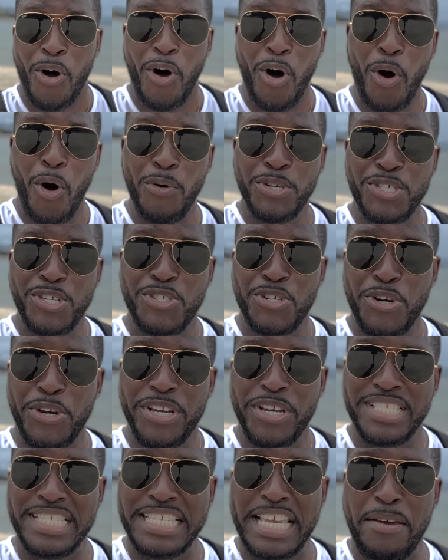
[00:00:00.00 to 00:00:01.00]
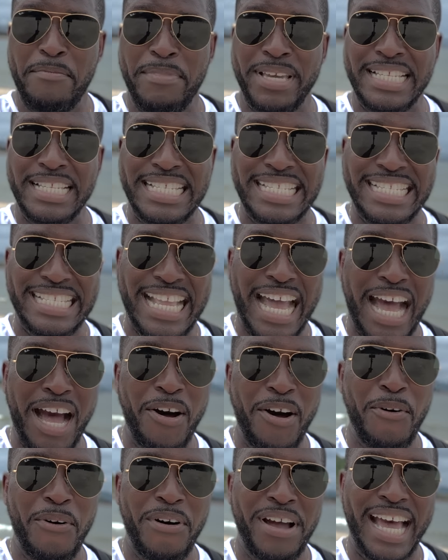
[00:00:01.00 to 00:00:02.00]
always enjoy your entertainment.
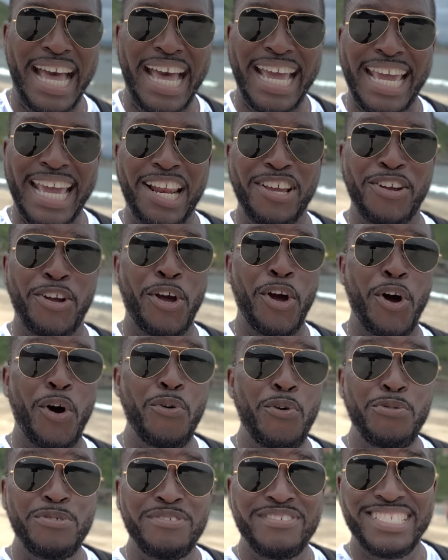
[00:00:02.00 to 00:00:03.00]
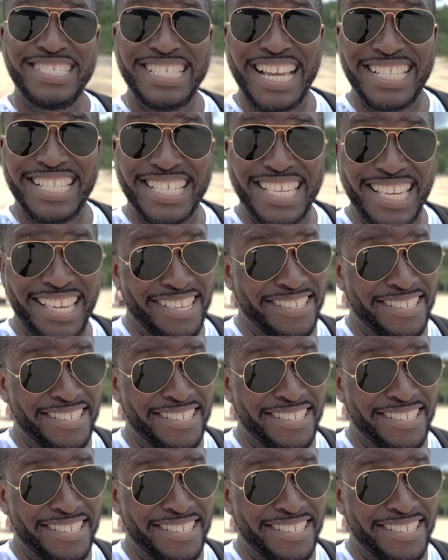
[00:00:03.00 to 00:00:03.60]
Now, I gotta go jet ski.